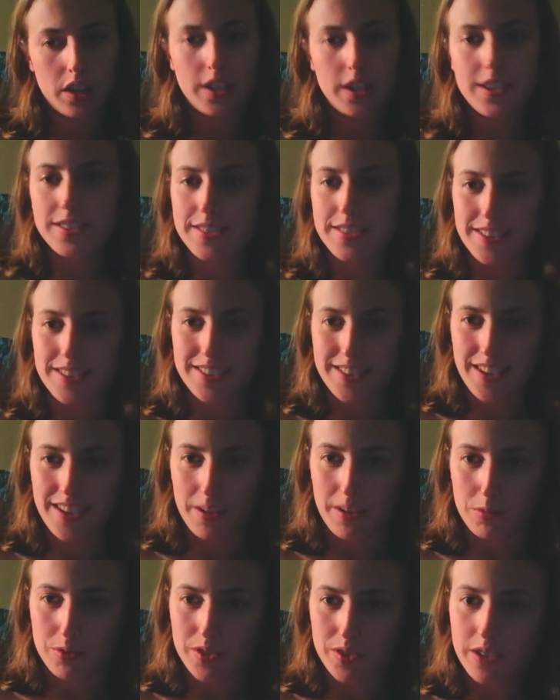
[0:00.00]
Needless to say,
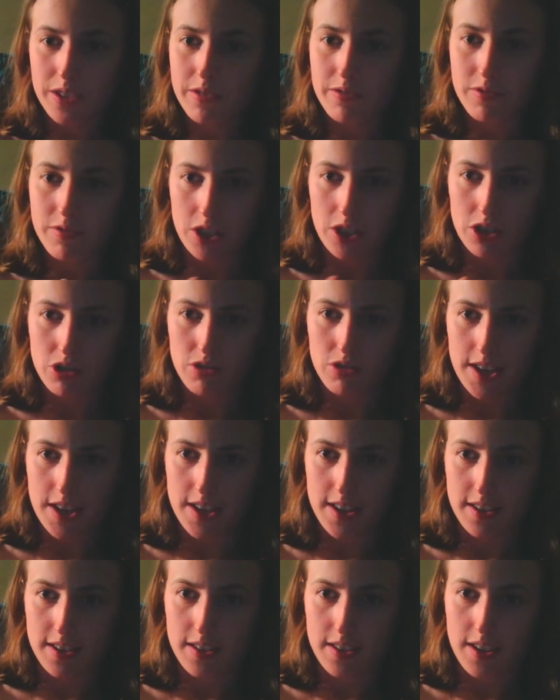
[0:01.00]
it was very frustrating
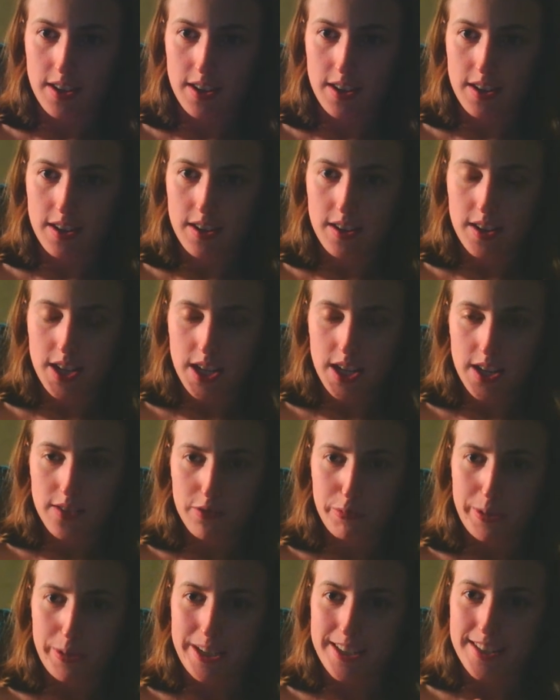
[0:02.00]

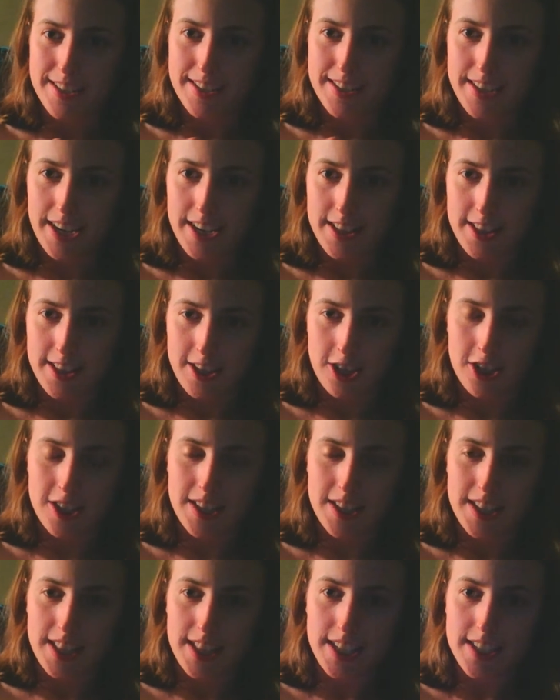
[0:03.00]
for me to stand there
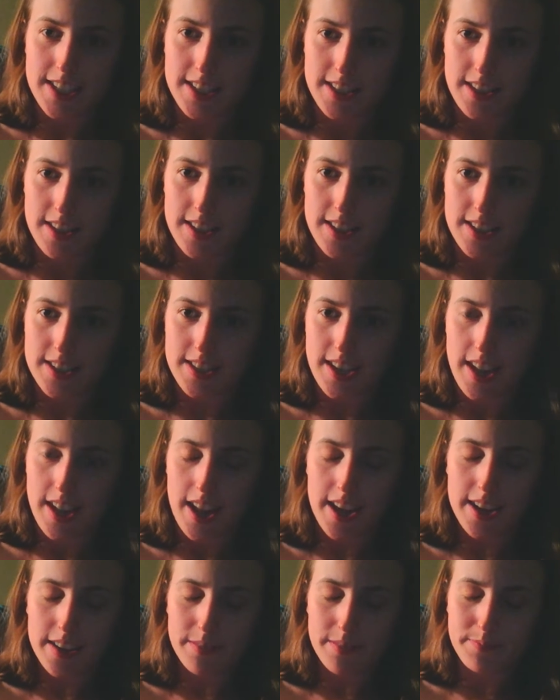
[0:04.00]
and listen to this, and
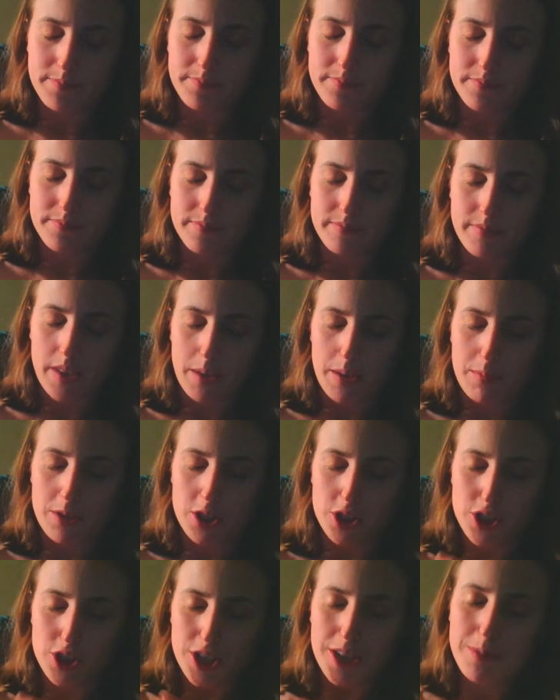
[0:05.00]
I am
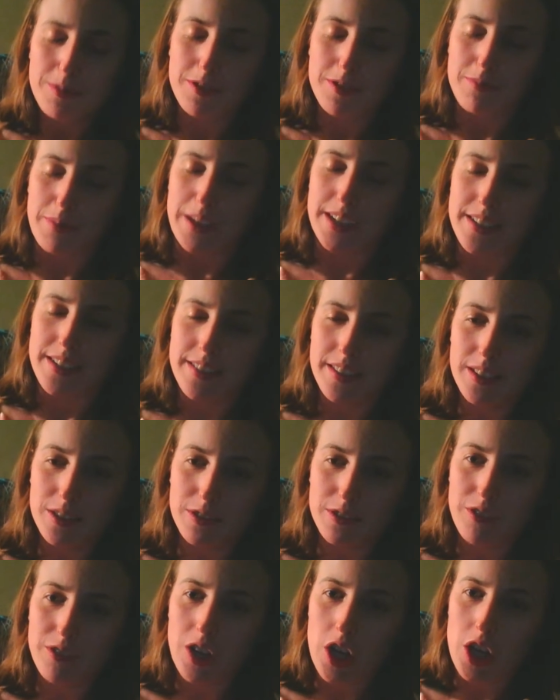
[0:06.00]
ashamed of
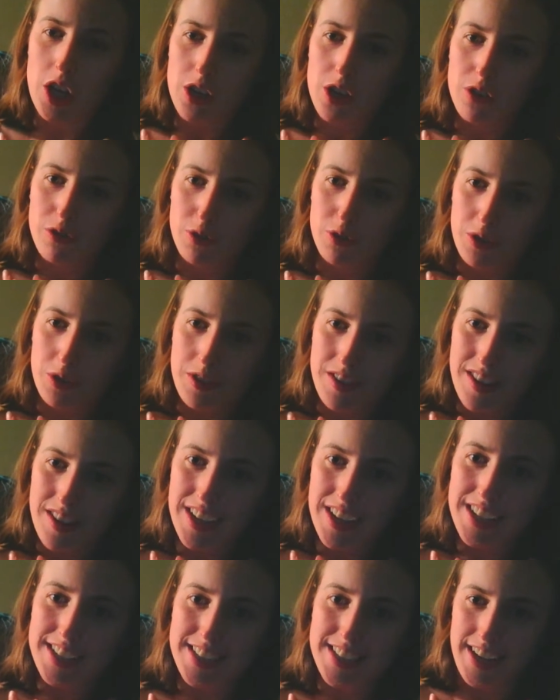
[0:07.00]
myself for
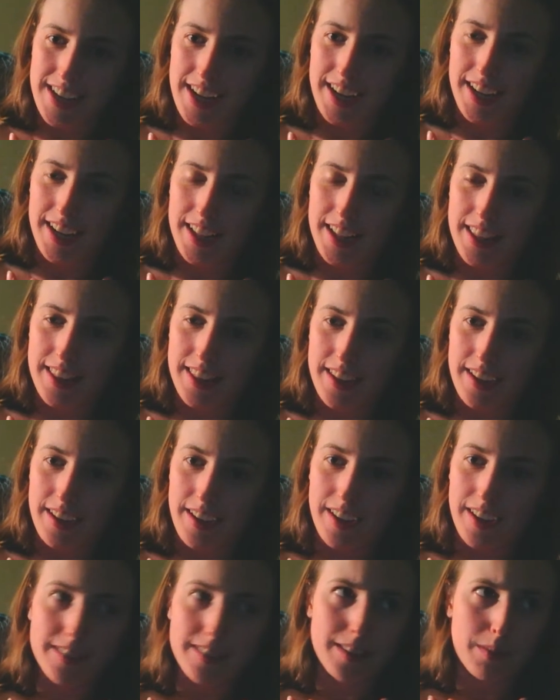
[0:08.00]
not saying anything.
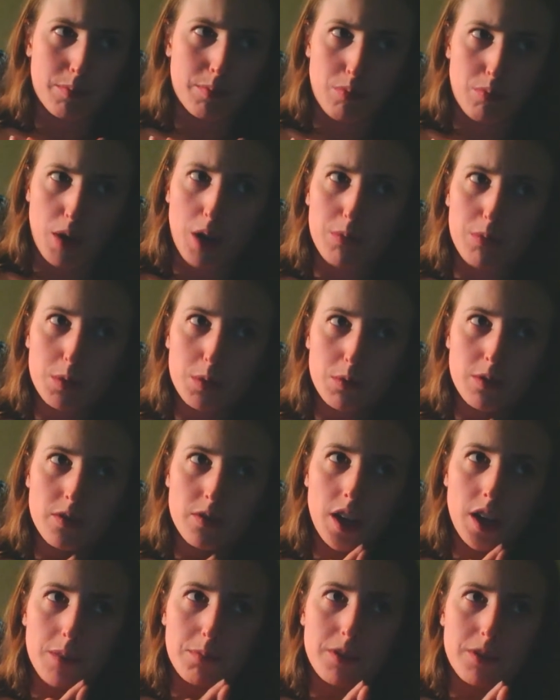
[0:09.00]
Yes, it probably would have
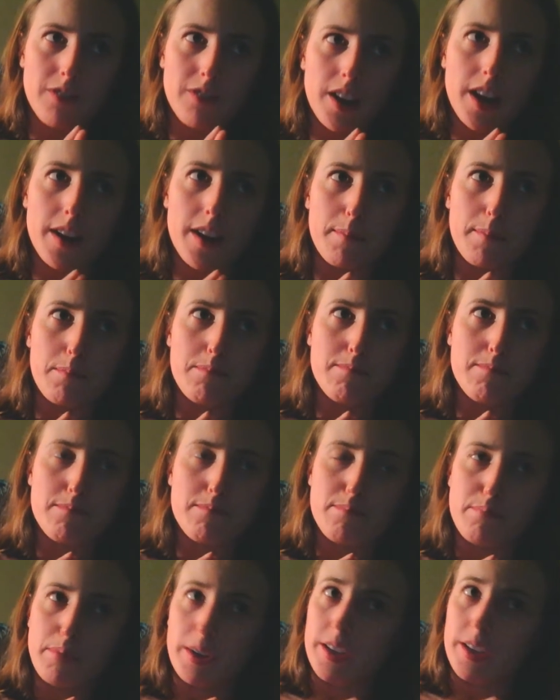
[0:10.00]
got me fired,
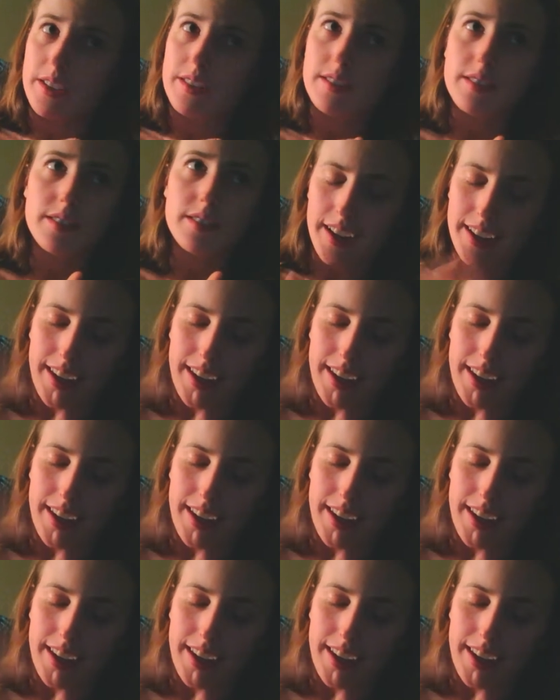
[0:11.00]
but I